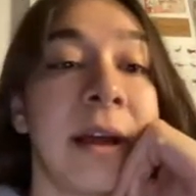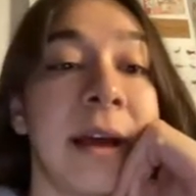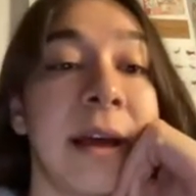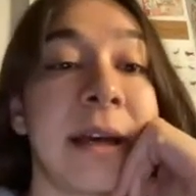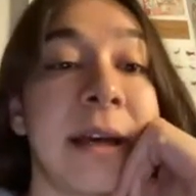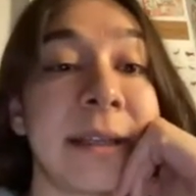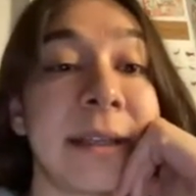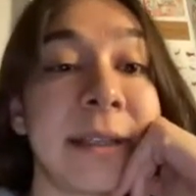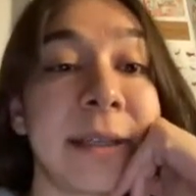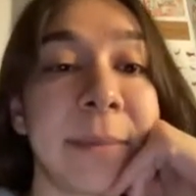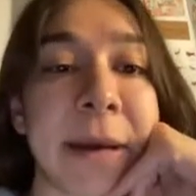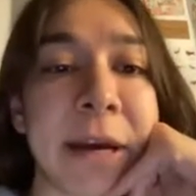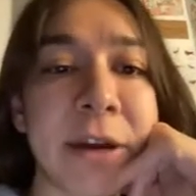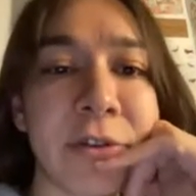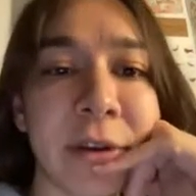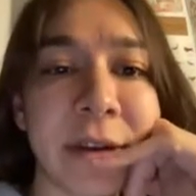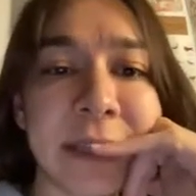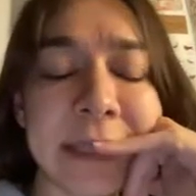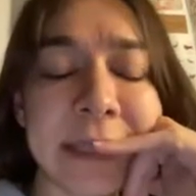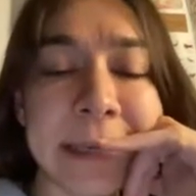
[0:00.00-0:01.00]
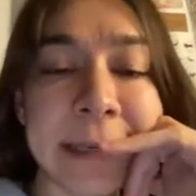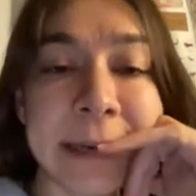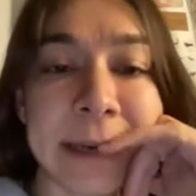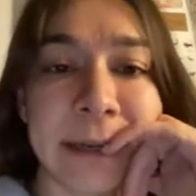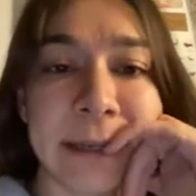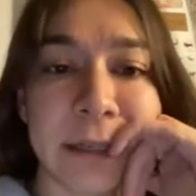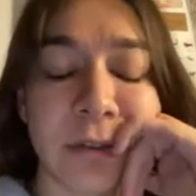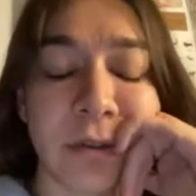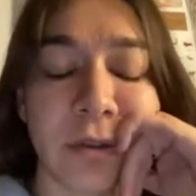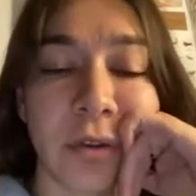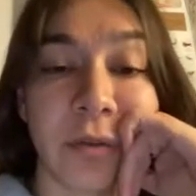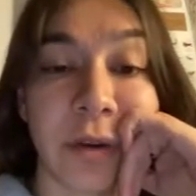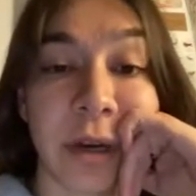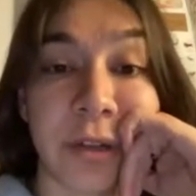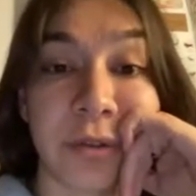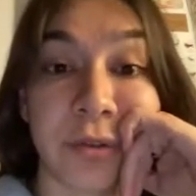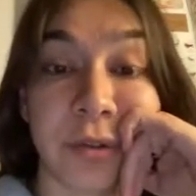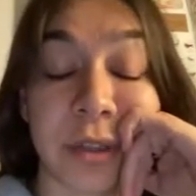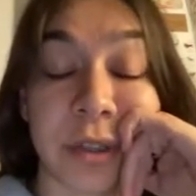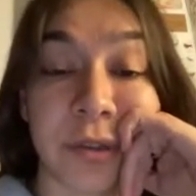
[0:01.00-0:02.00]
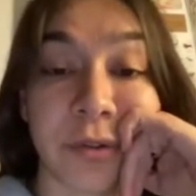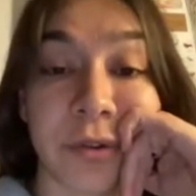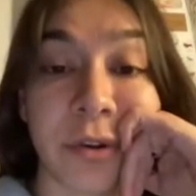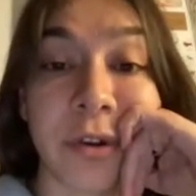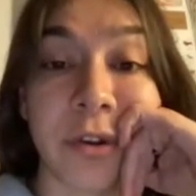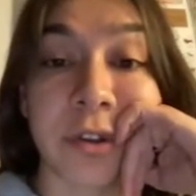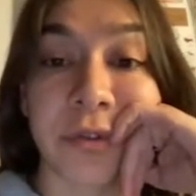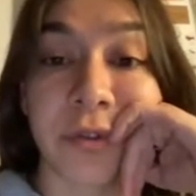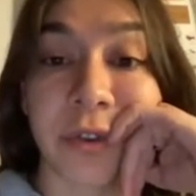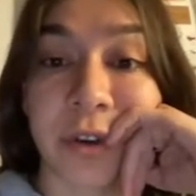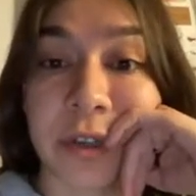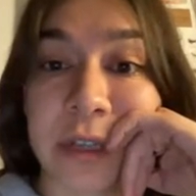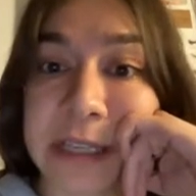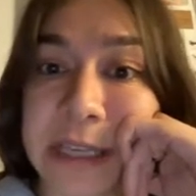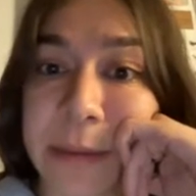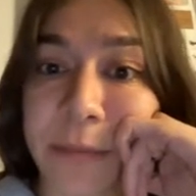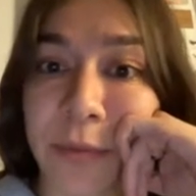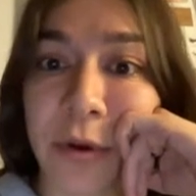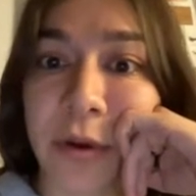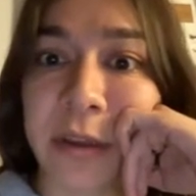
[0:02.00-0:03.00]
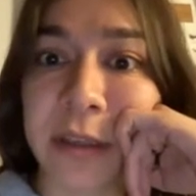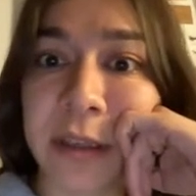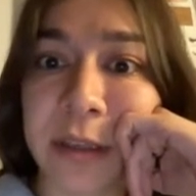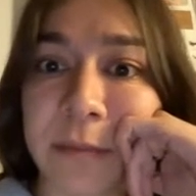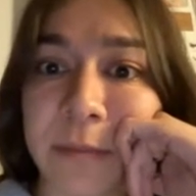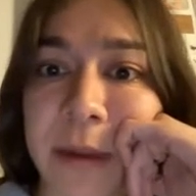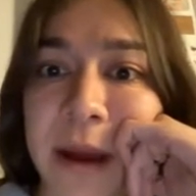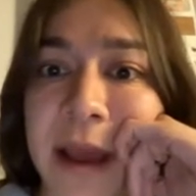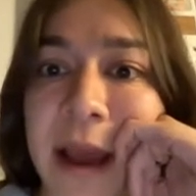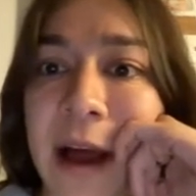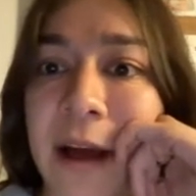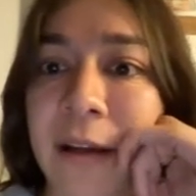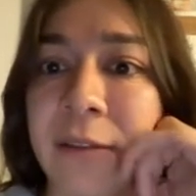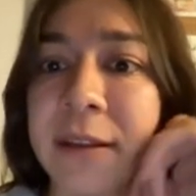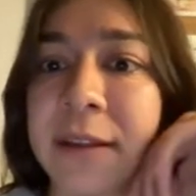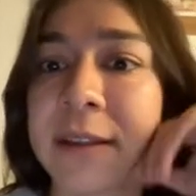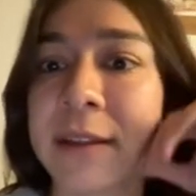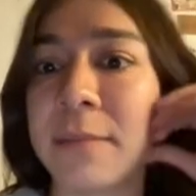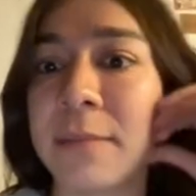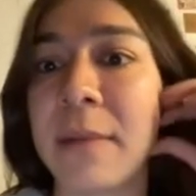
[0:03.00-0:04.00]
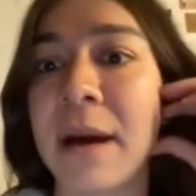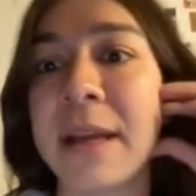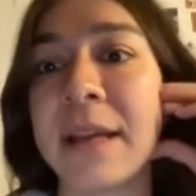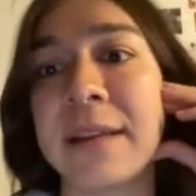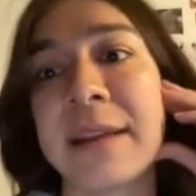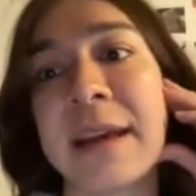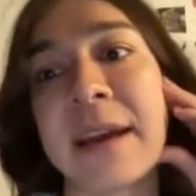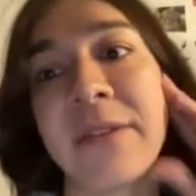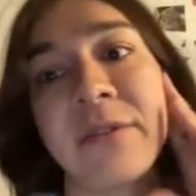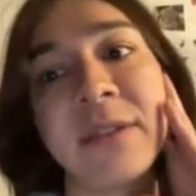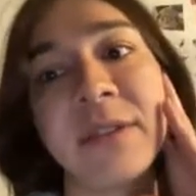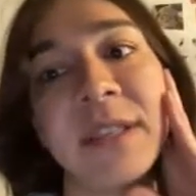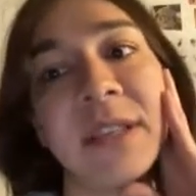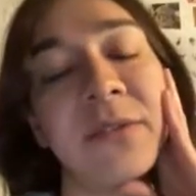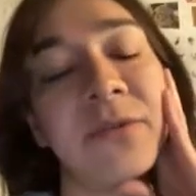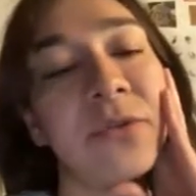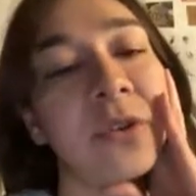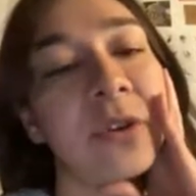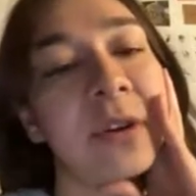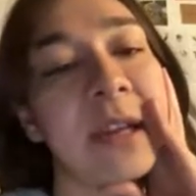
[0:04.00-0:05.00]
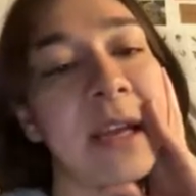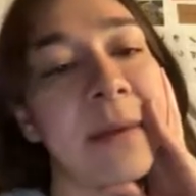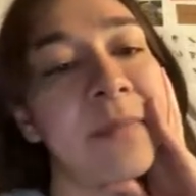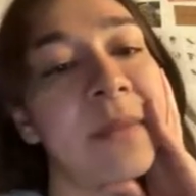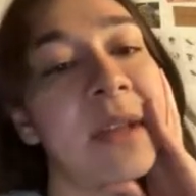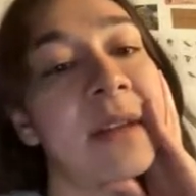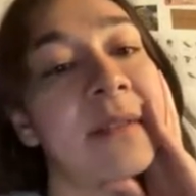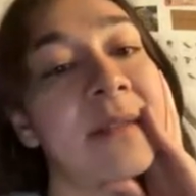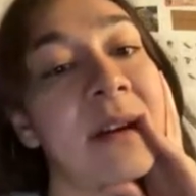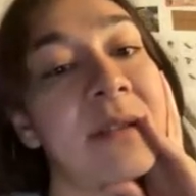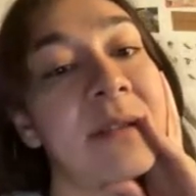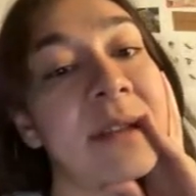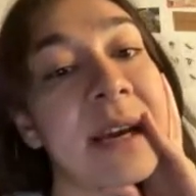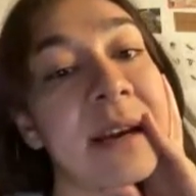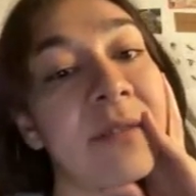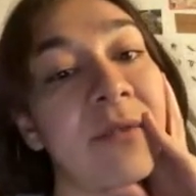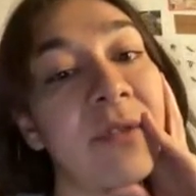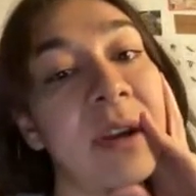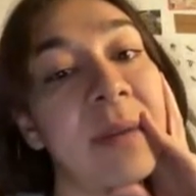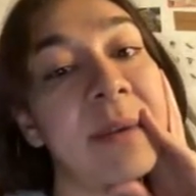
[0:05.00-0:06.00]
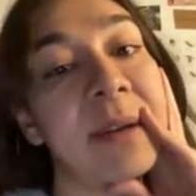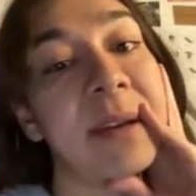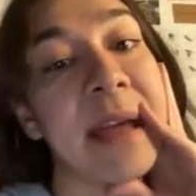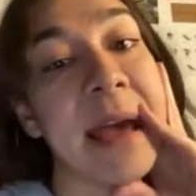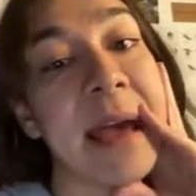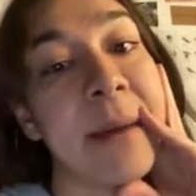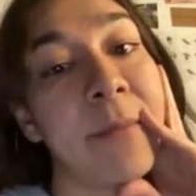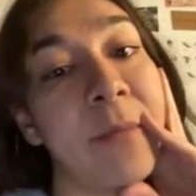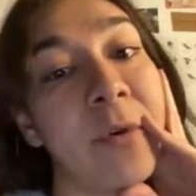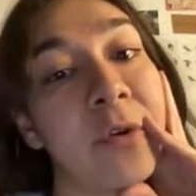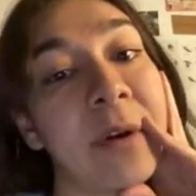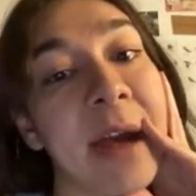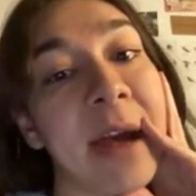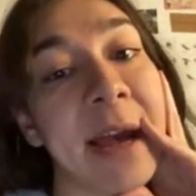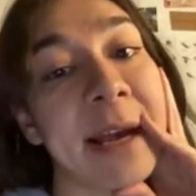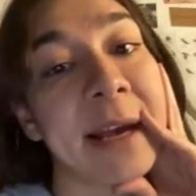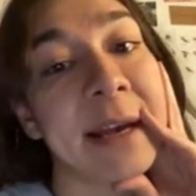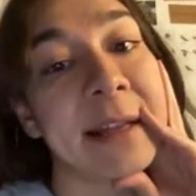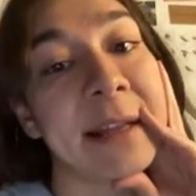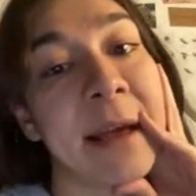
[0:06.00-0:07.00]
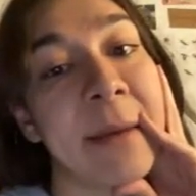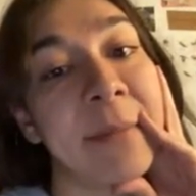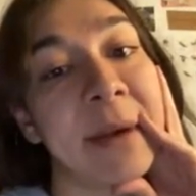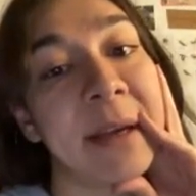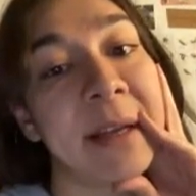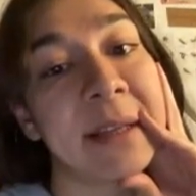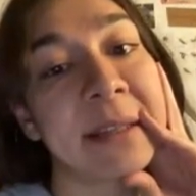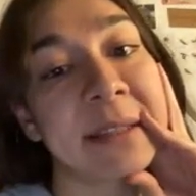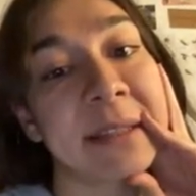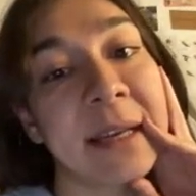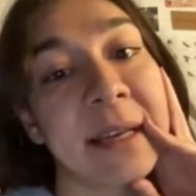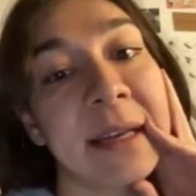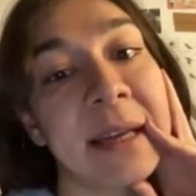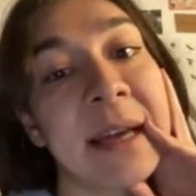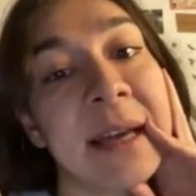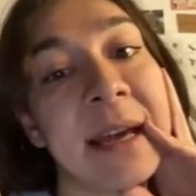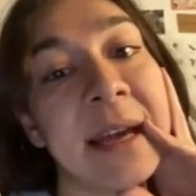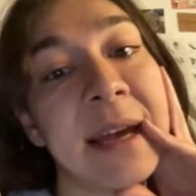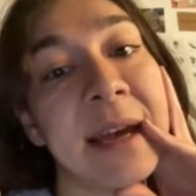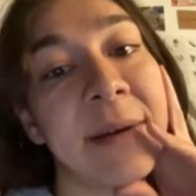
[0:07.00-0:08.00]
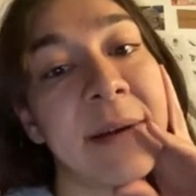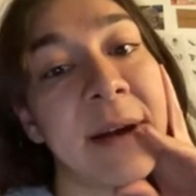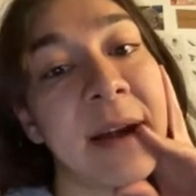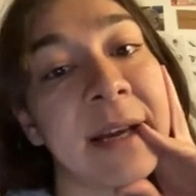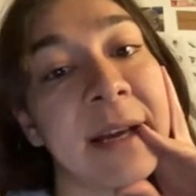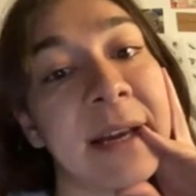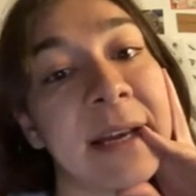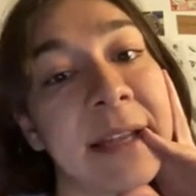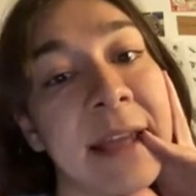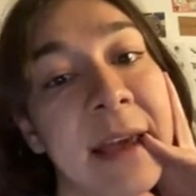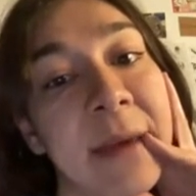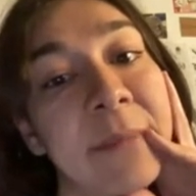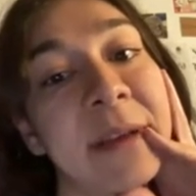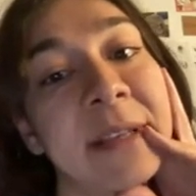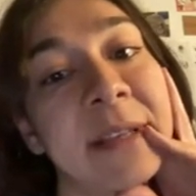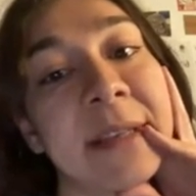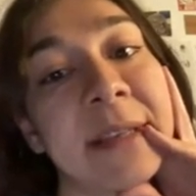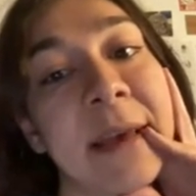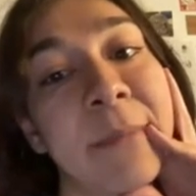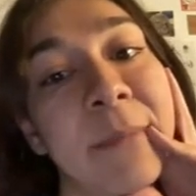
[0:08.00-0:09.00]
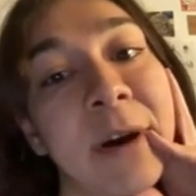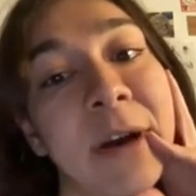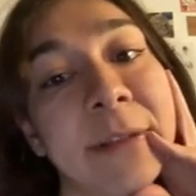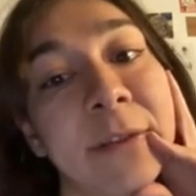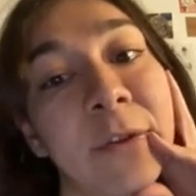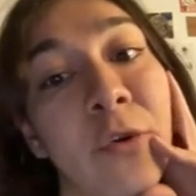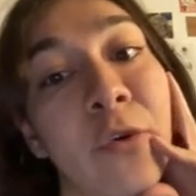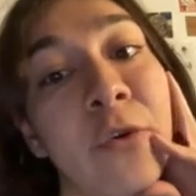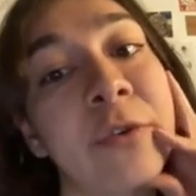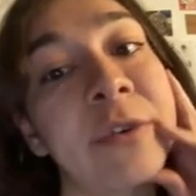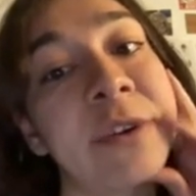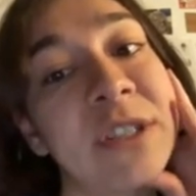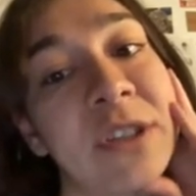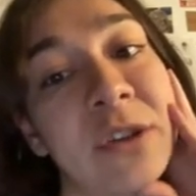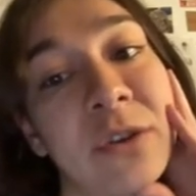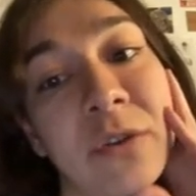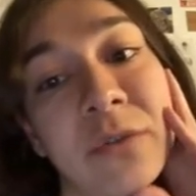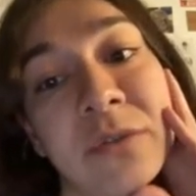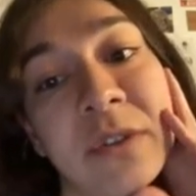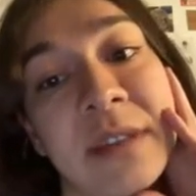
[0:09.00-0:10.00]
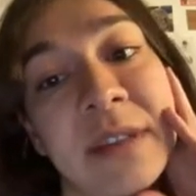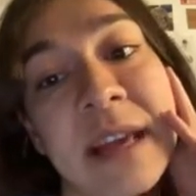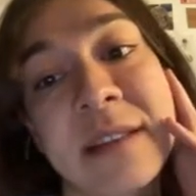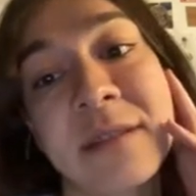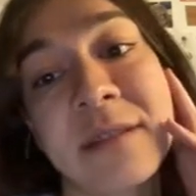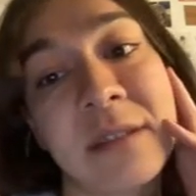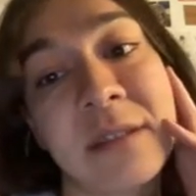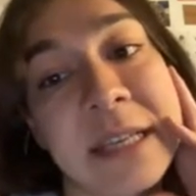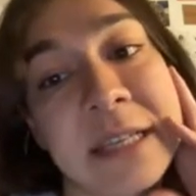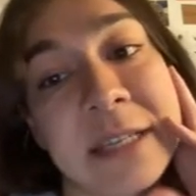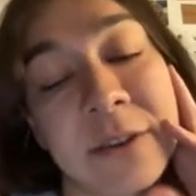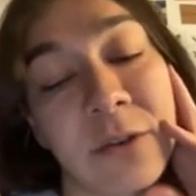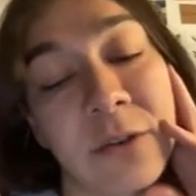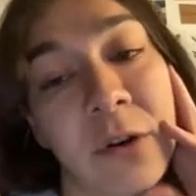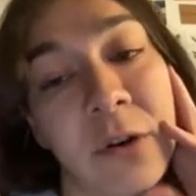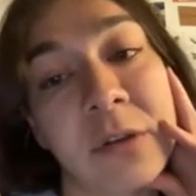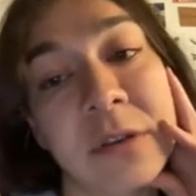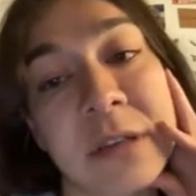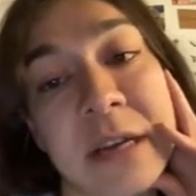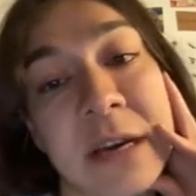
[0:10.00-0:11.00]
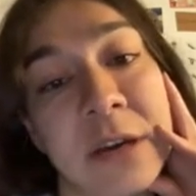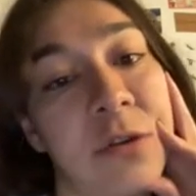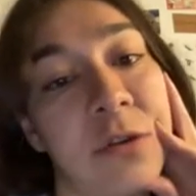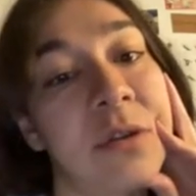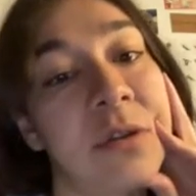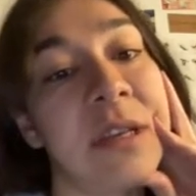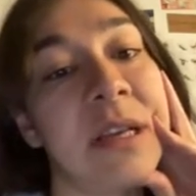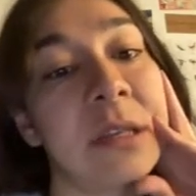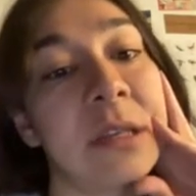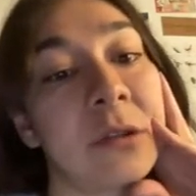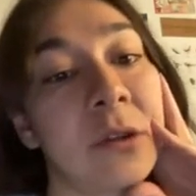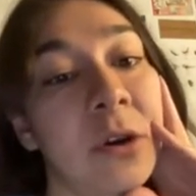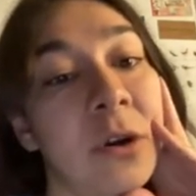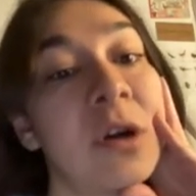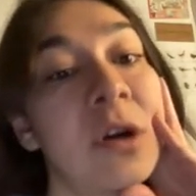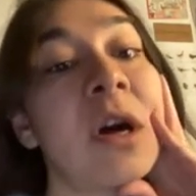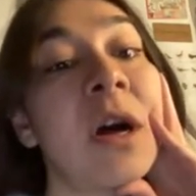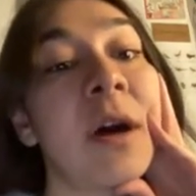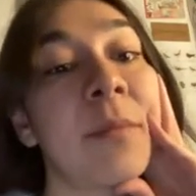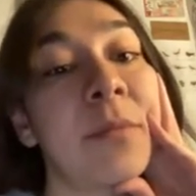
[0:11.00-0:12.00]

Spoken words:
And the Bedouin teenagers who found scrolls were disappointed by how little money they received for them. There is agreement among academics about the origin of the Dead Sea Scrolls. I don't think so.